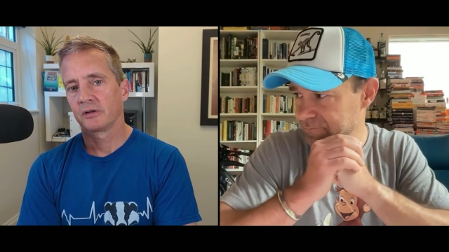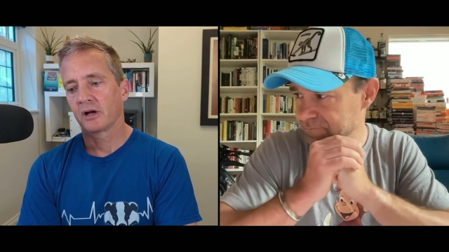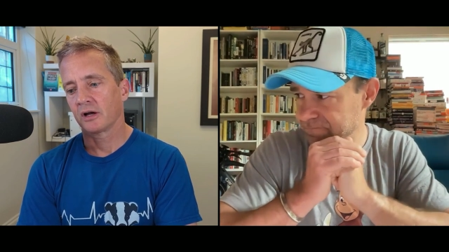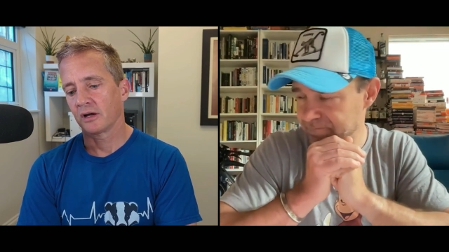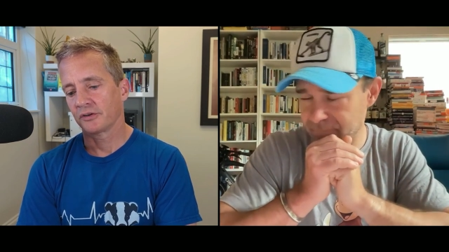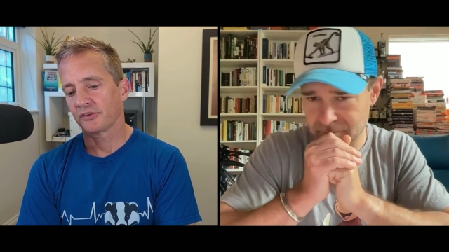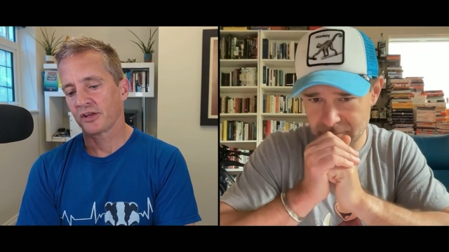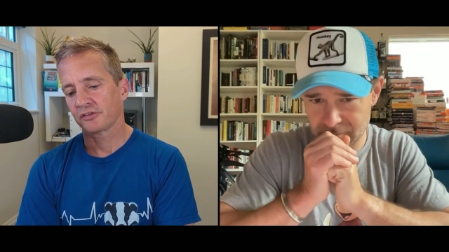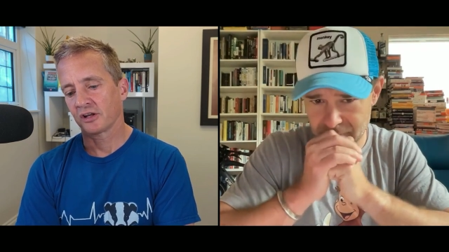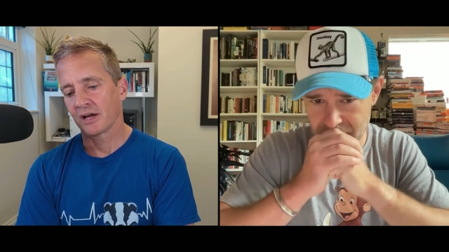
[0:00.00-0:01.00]

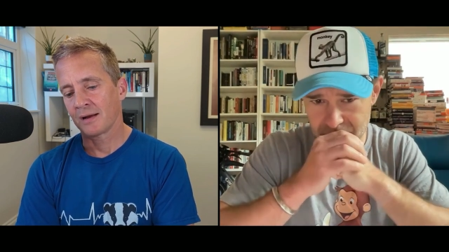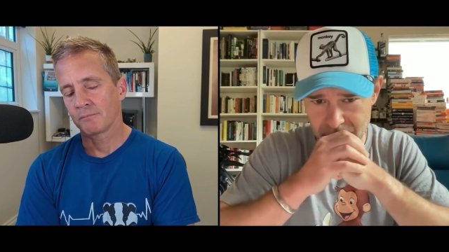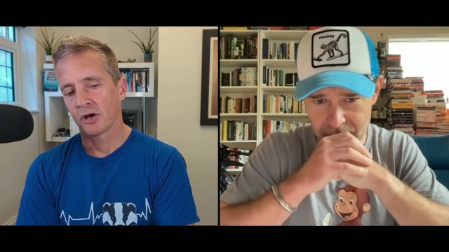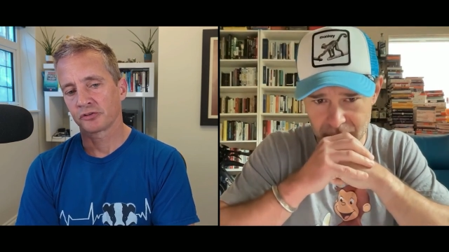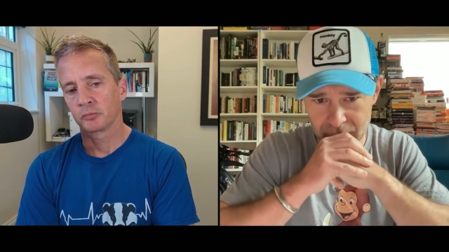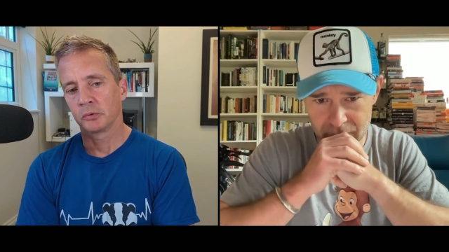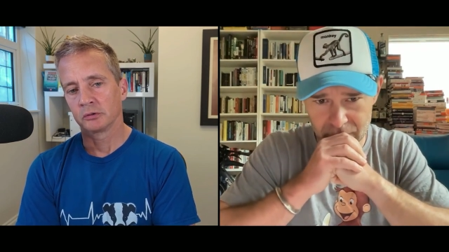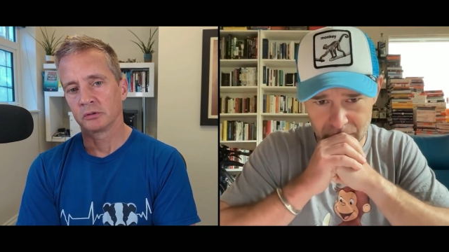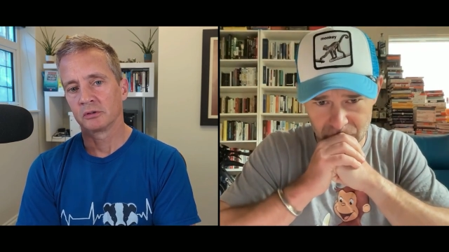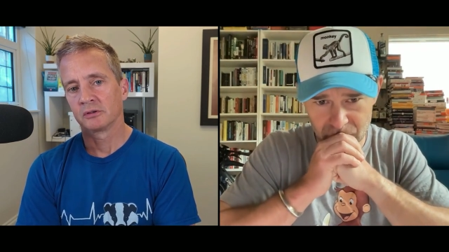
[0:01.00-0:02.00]
Speaker 1: Tesla and Musk
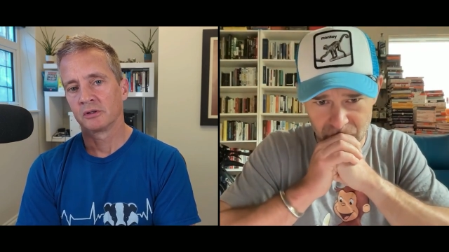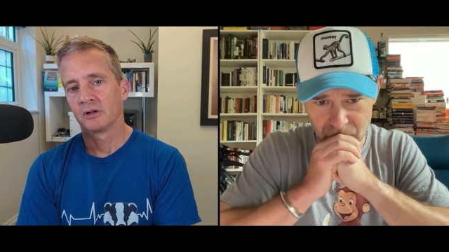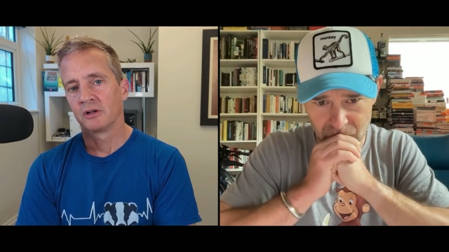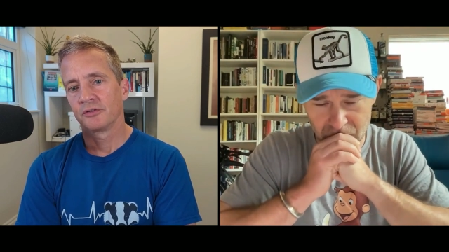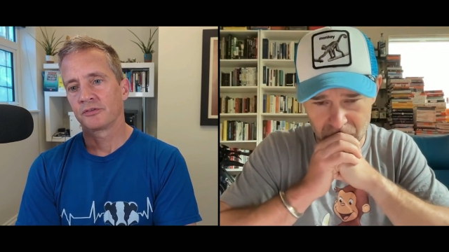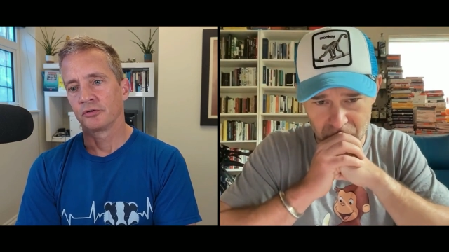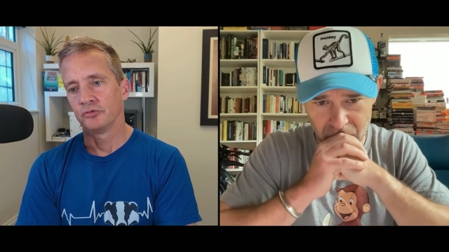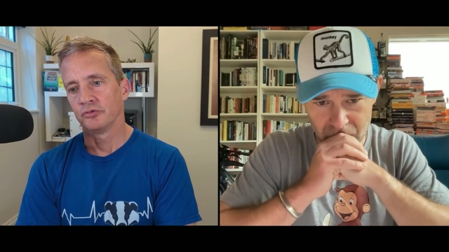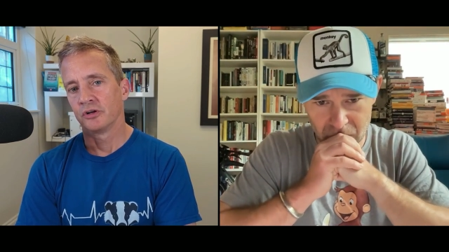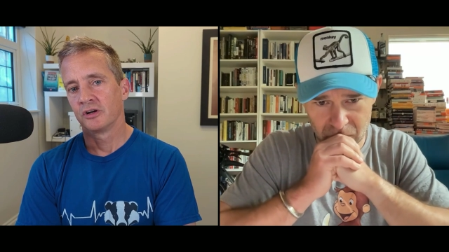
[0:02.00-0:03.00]
bull
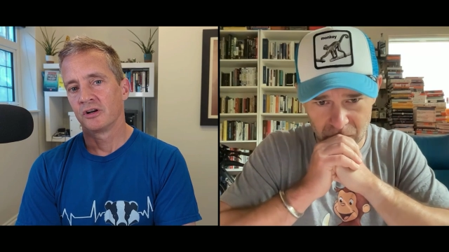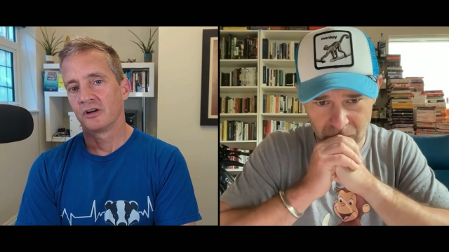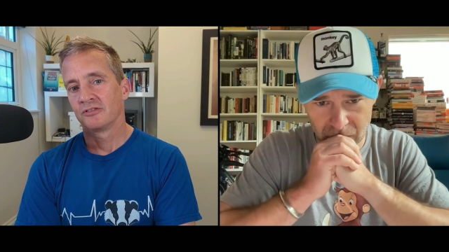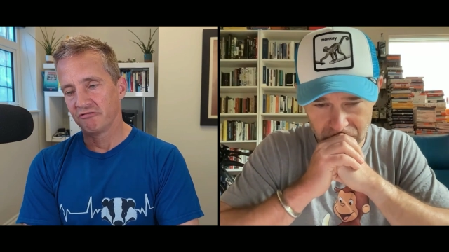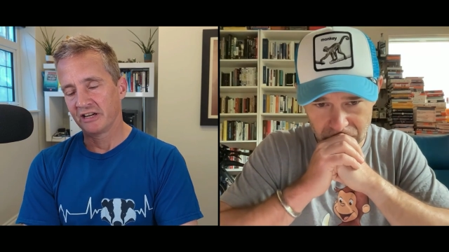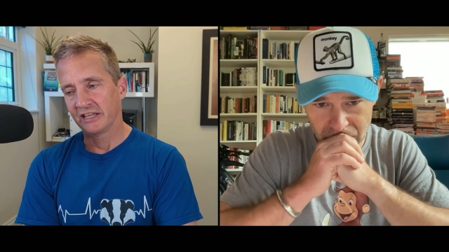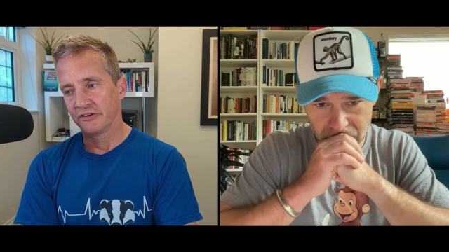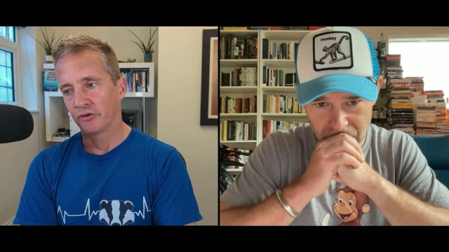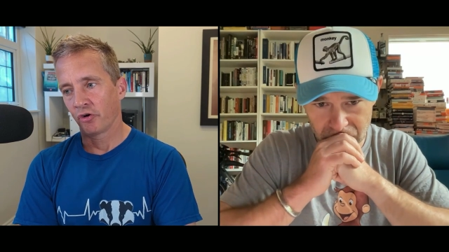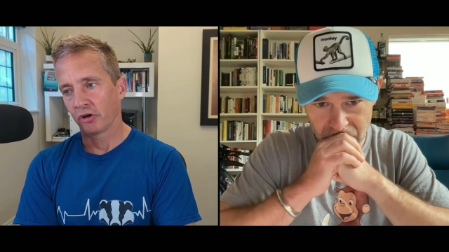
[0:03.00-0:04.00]
to really
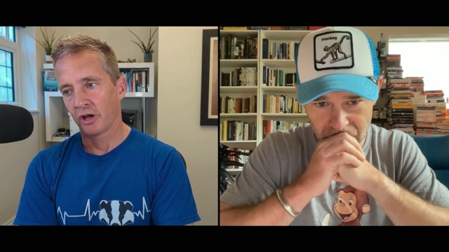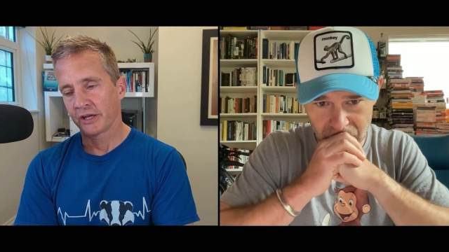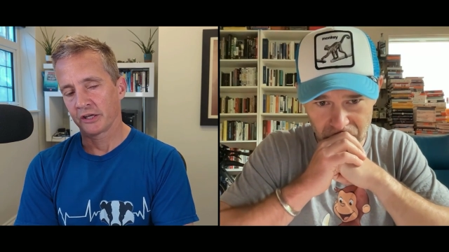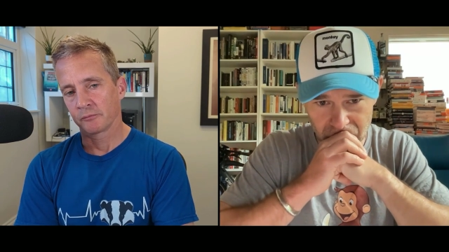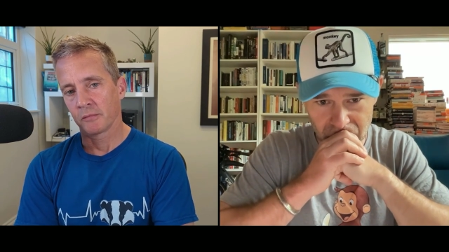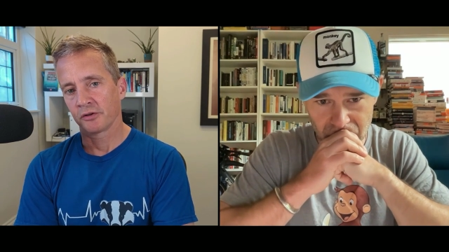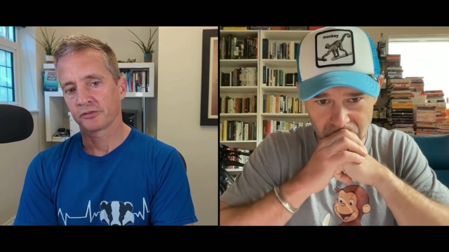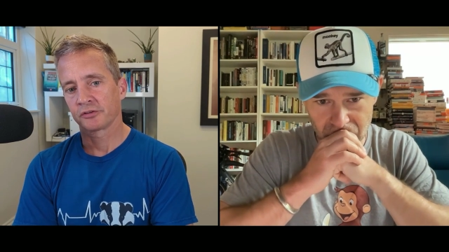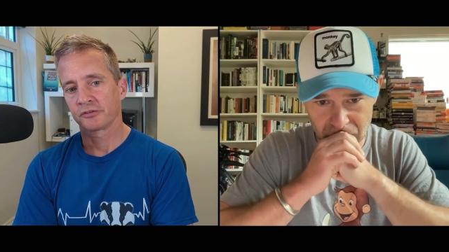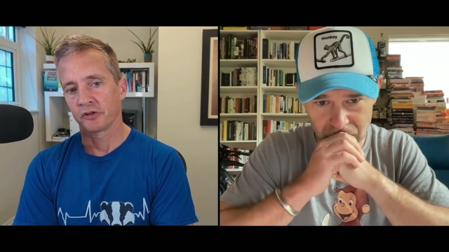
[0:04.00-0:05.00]
not liking
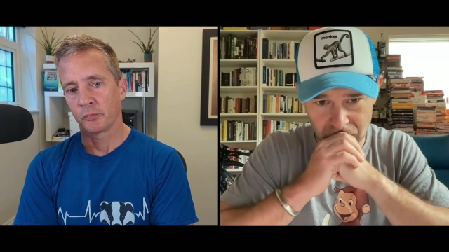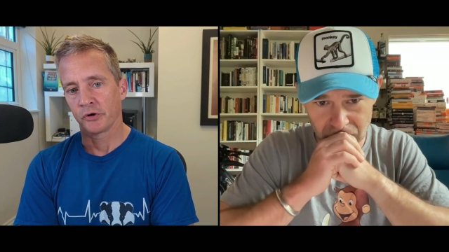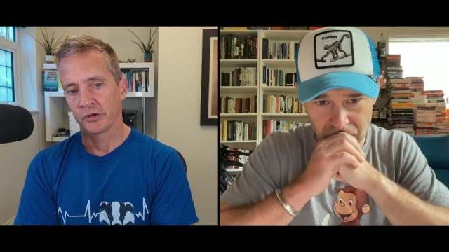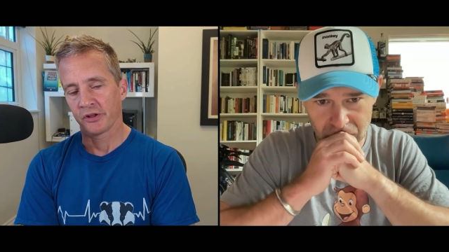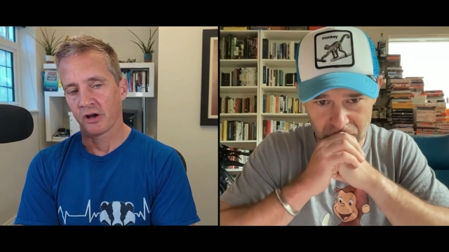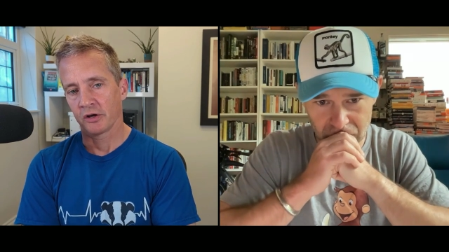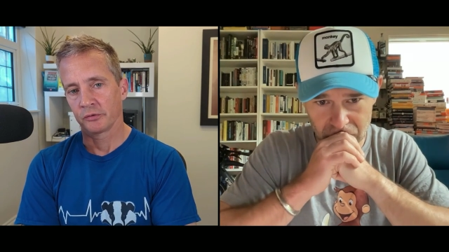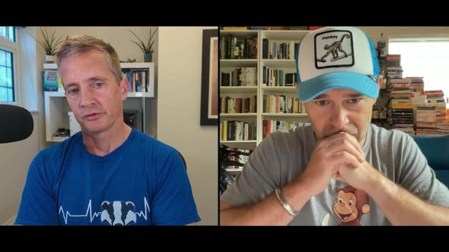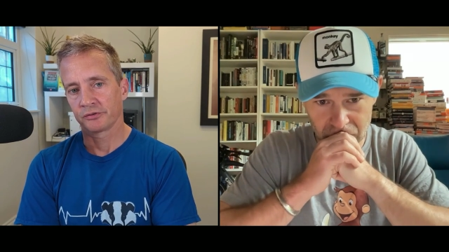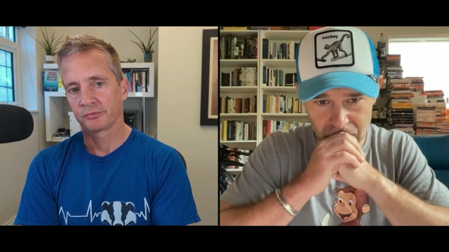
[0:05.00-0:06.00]
Musk to the point that I
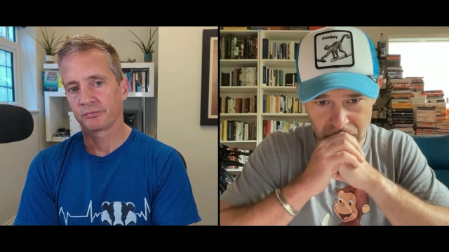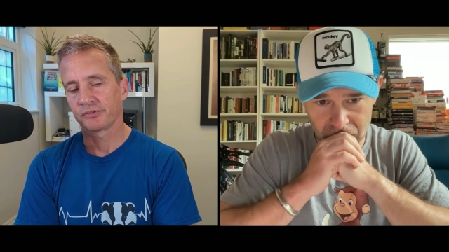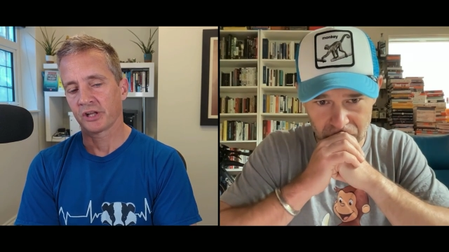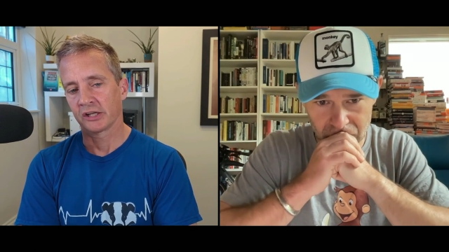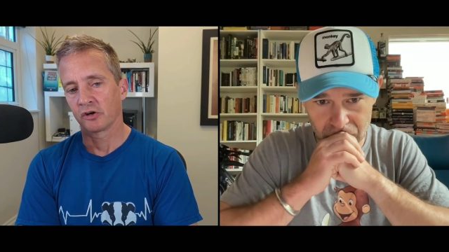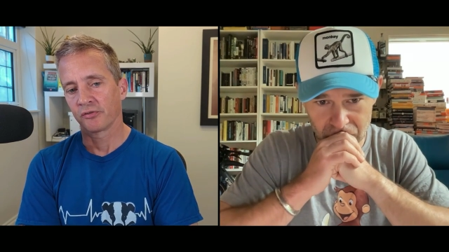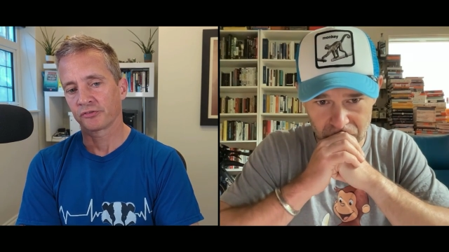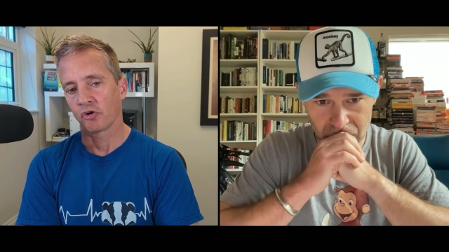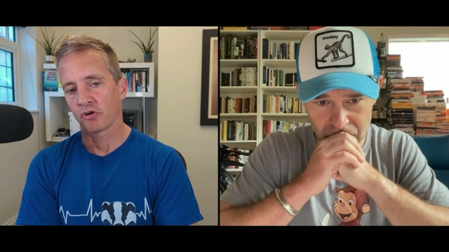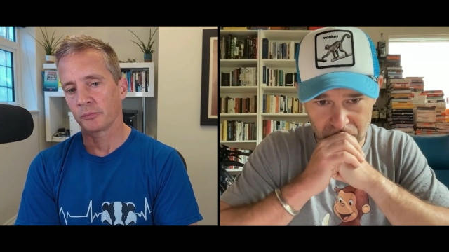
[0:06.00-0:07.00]
was selling off
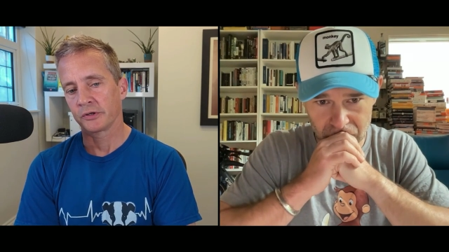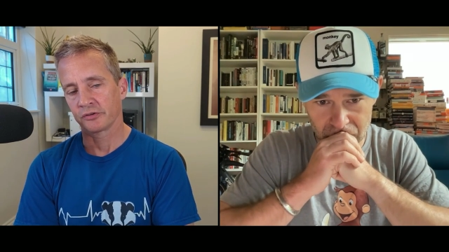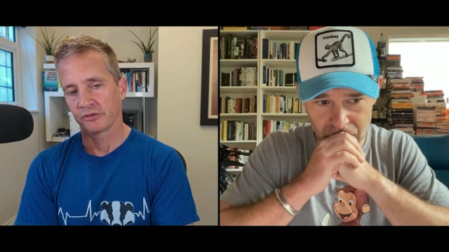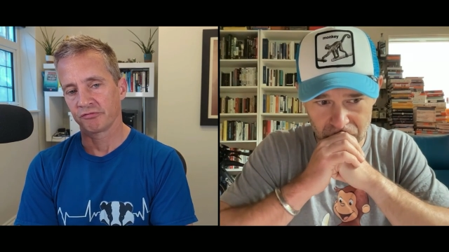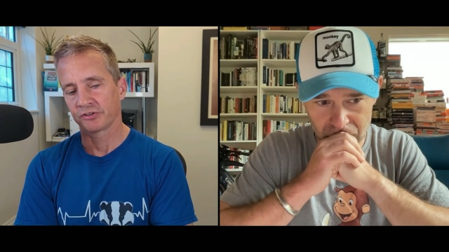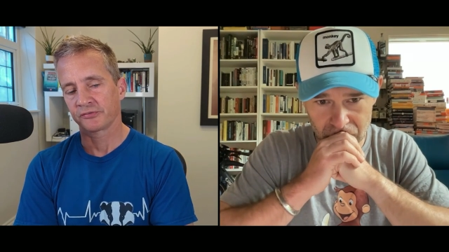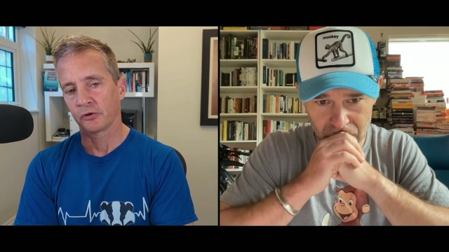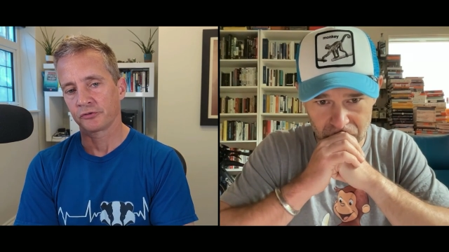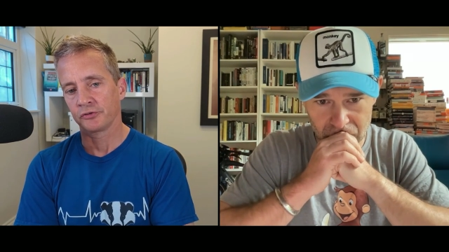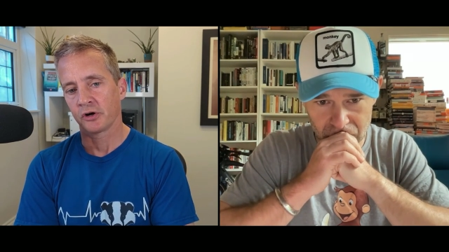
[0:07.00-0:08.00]
stock because the risk
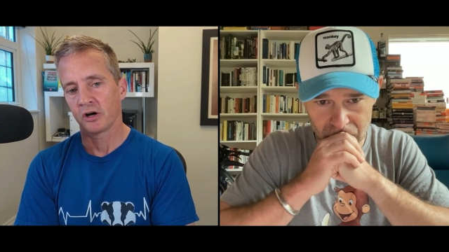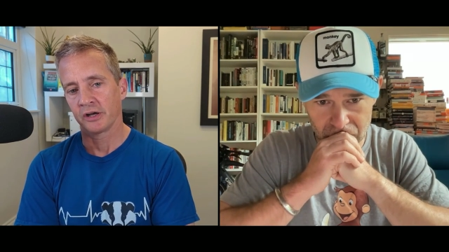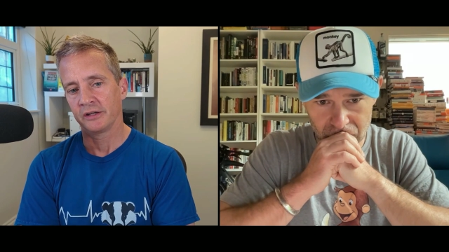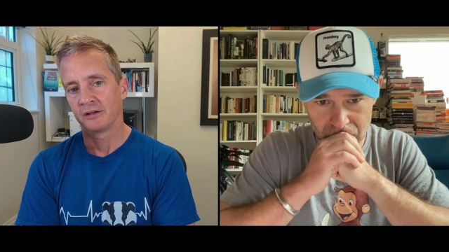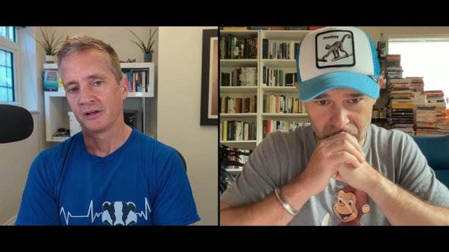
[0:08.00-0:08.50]
felt too high.